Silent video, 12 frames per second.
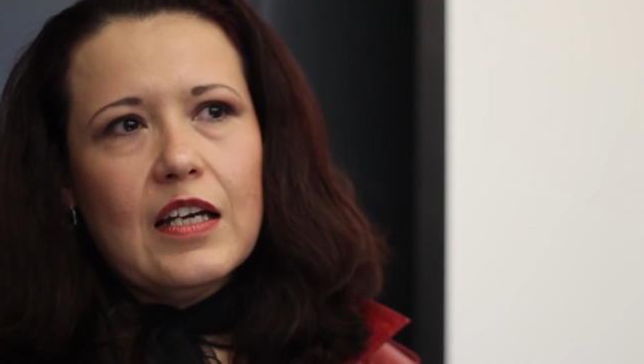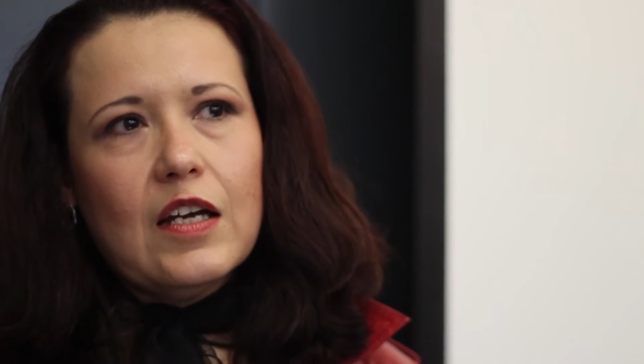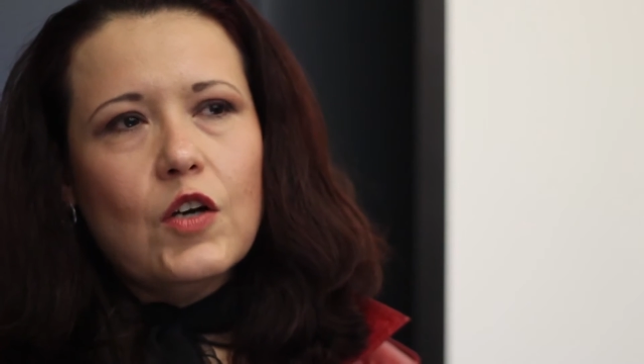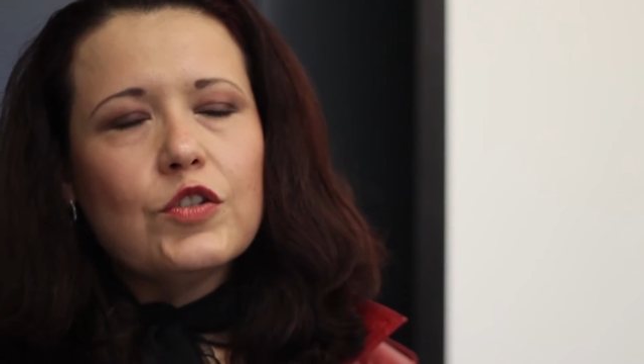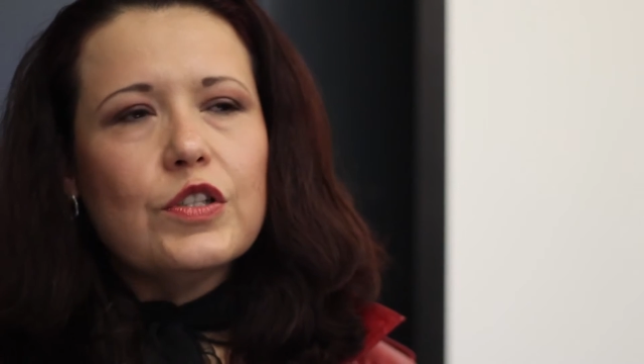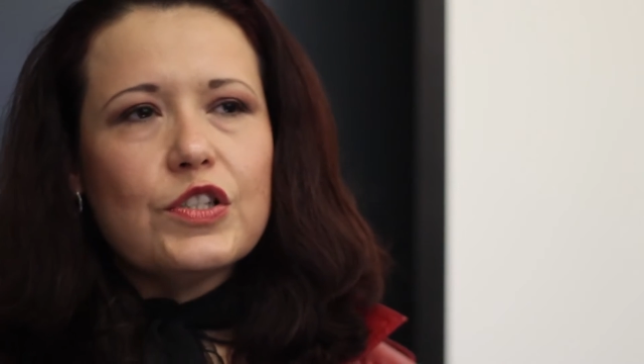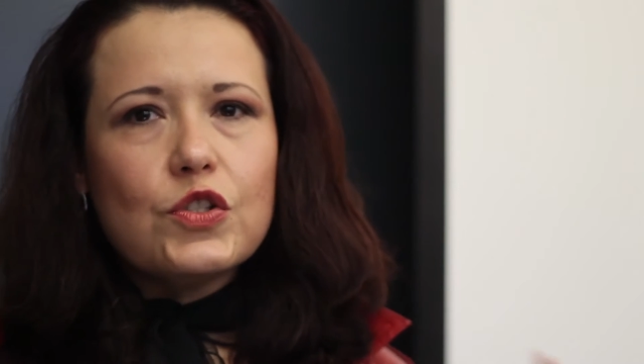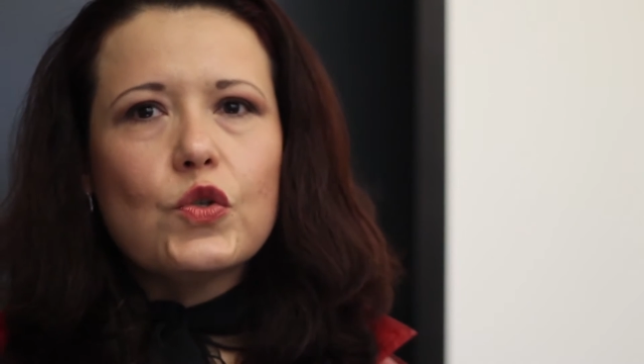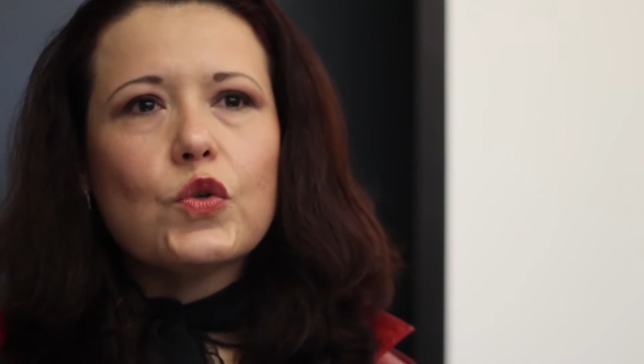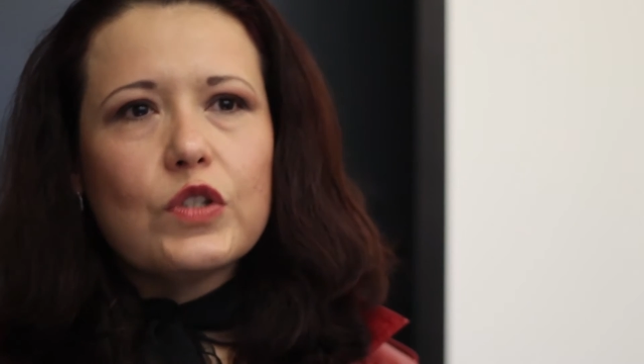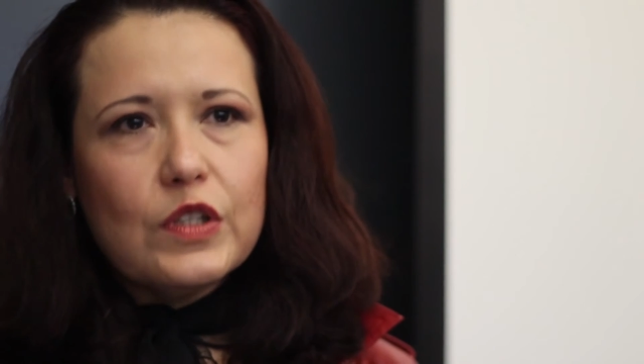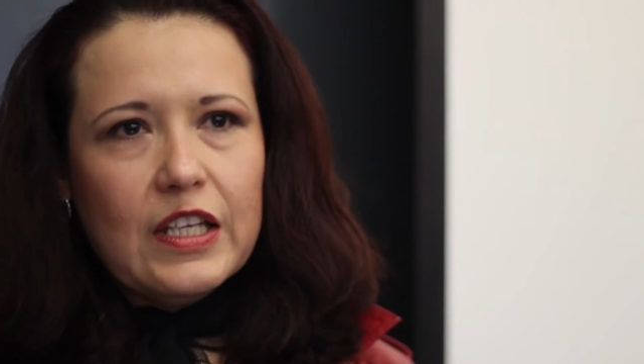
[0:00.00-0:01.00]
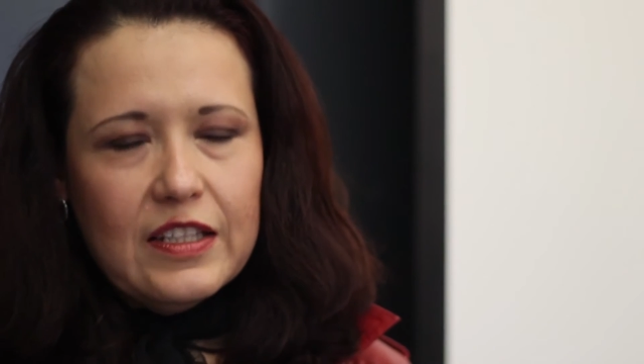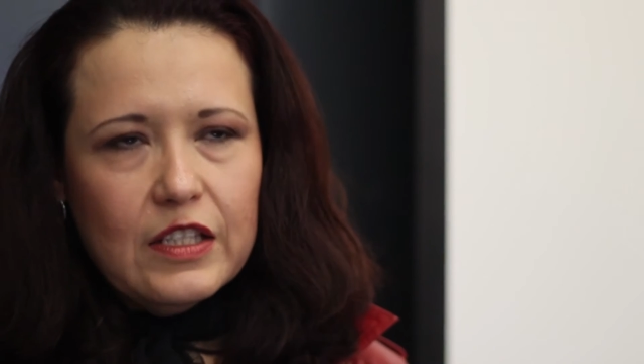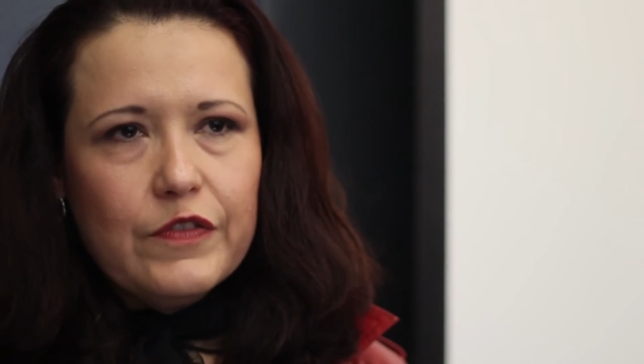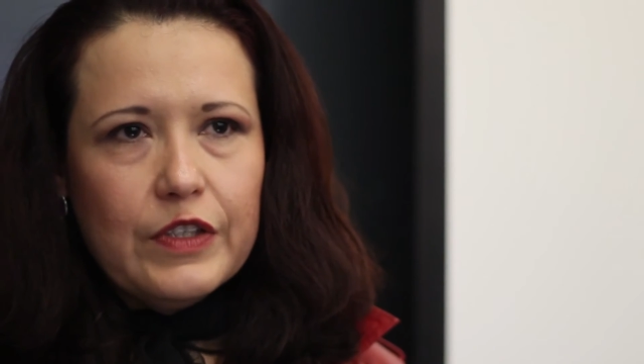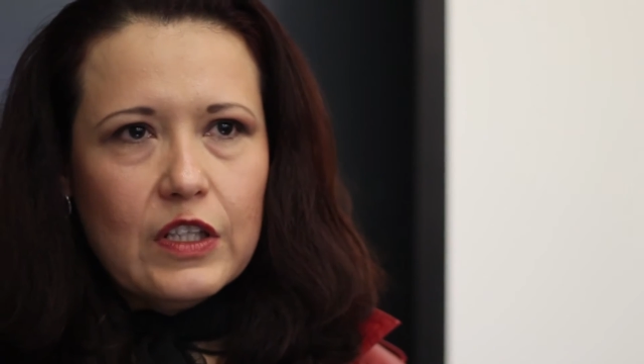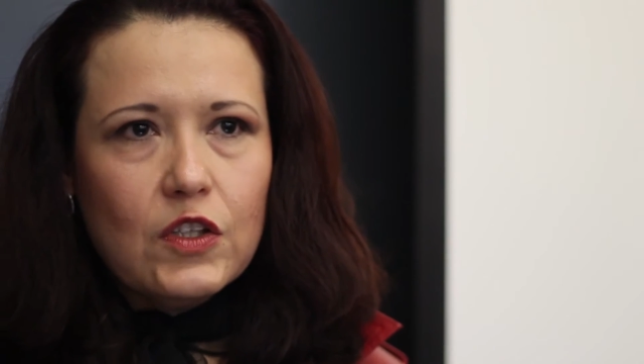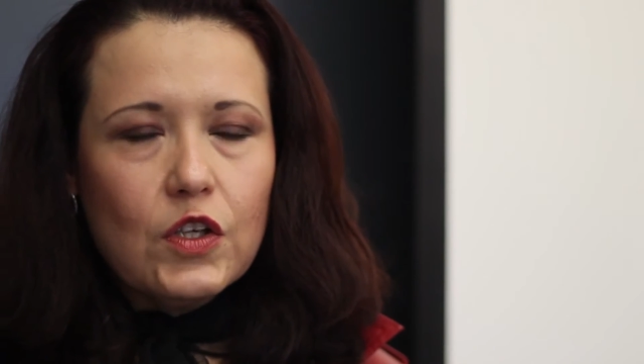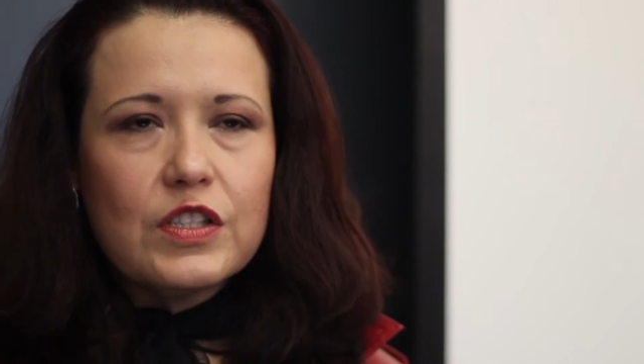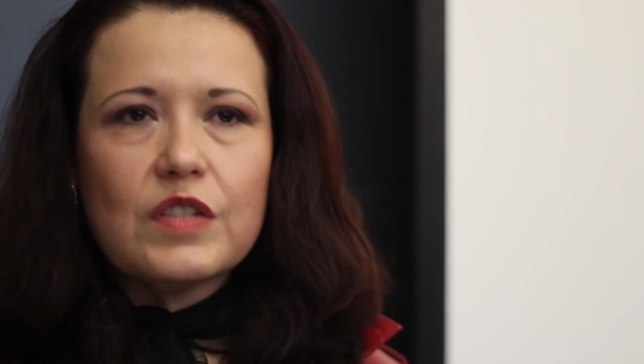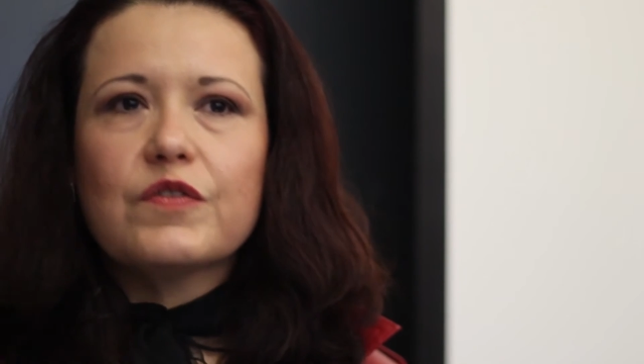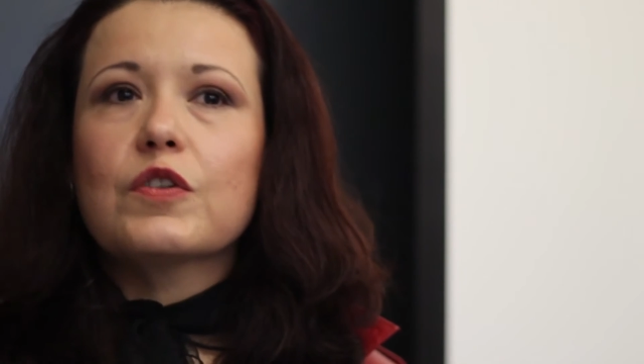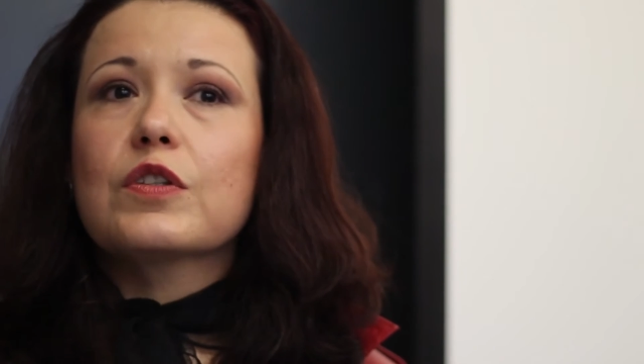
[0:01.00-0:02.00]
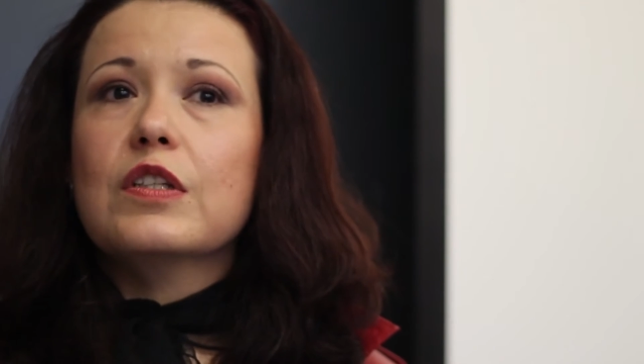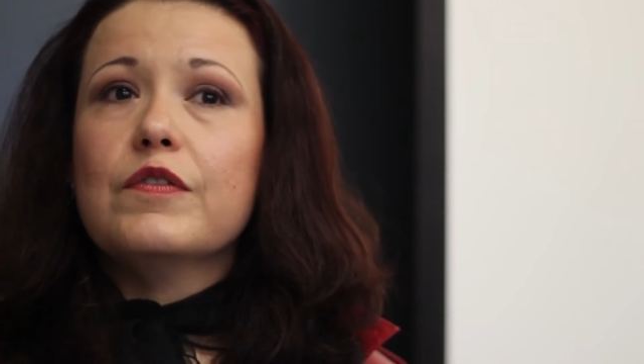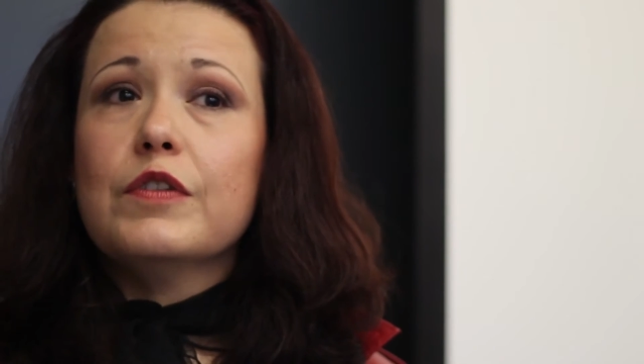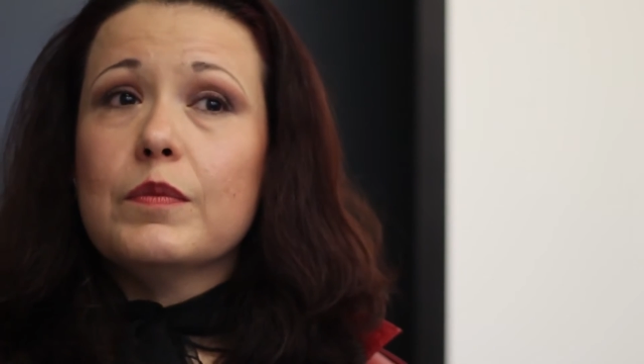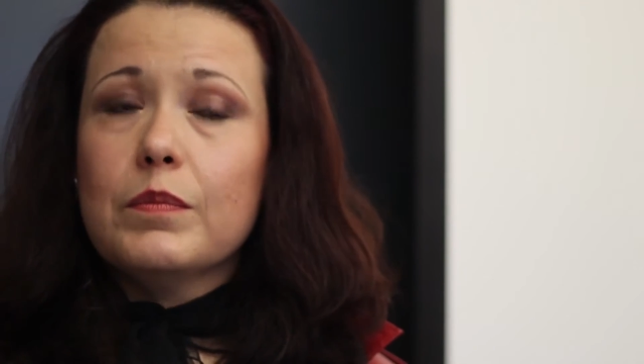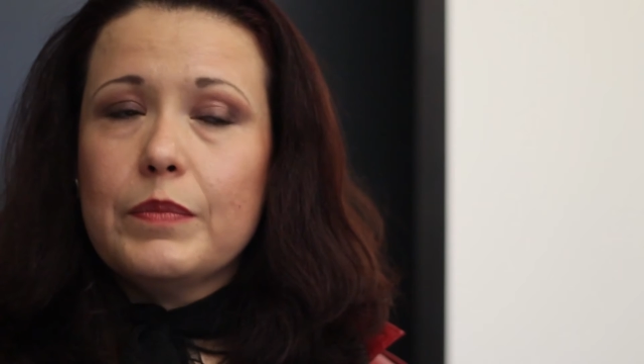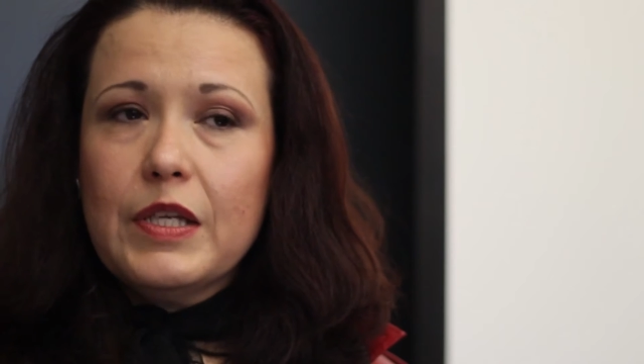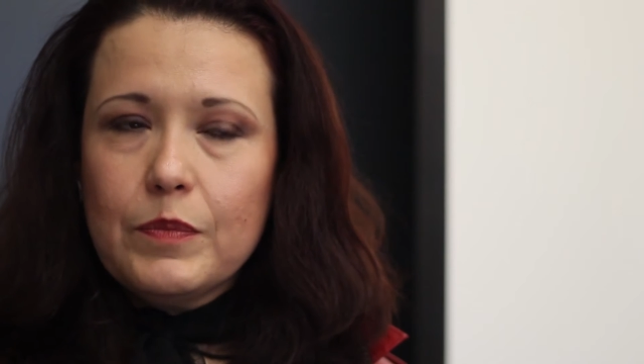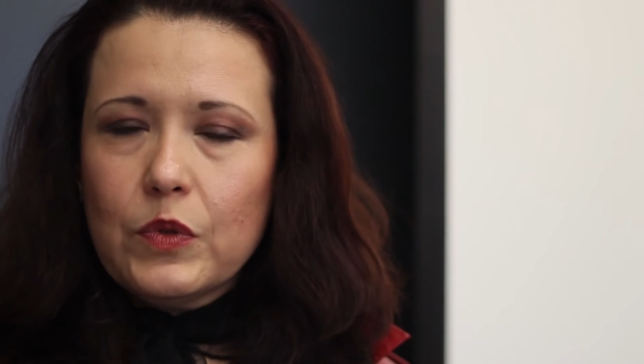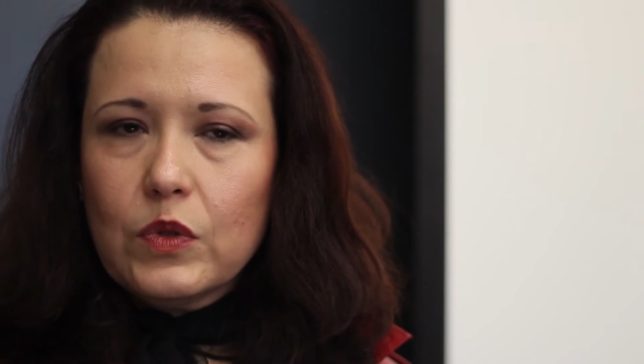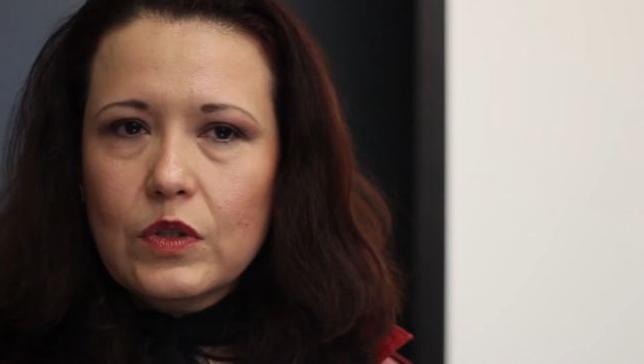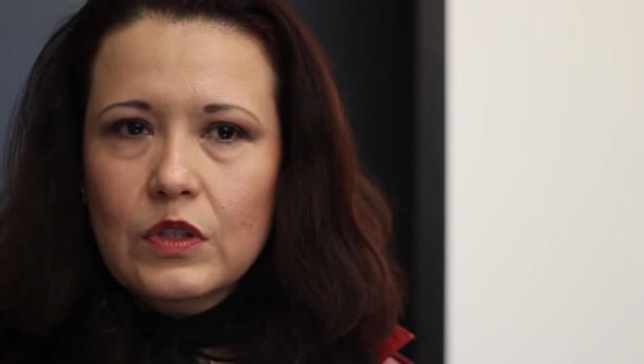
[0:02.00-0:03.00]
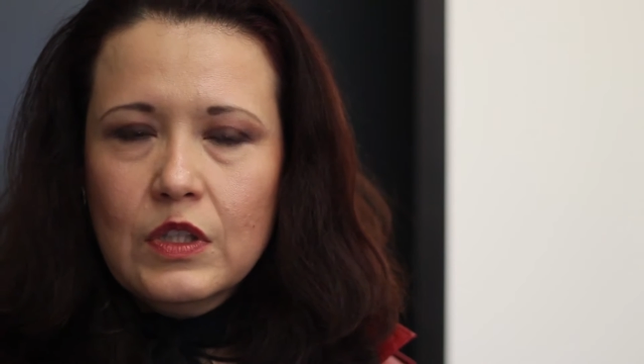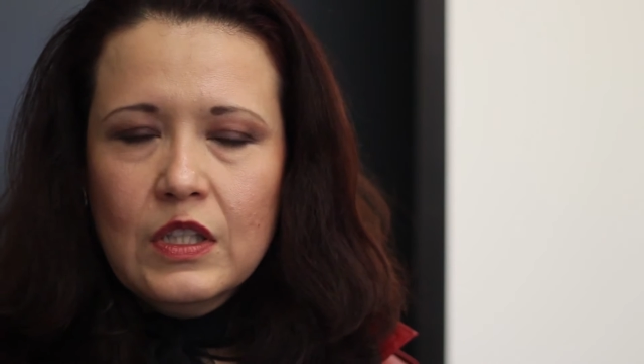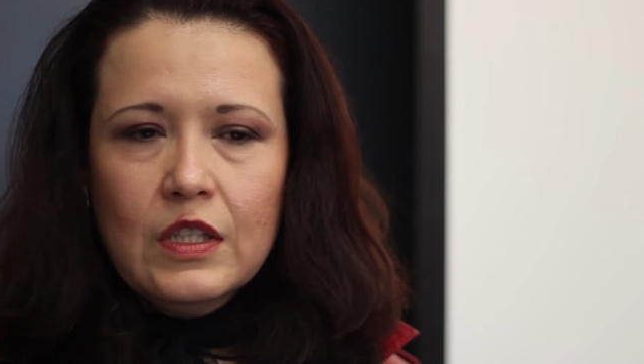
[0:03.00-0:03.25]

understood in different concepts for different people,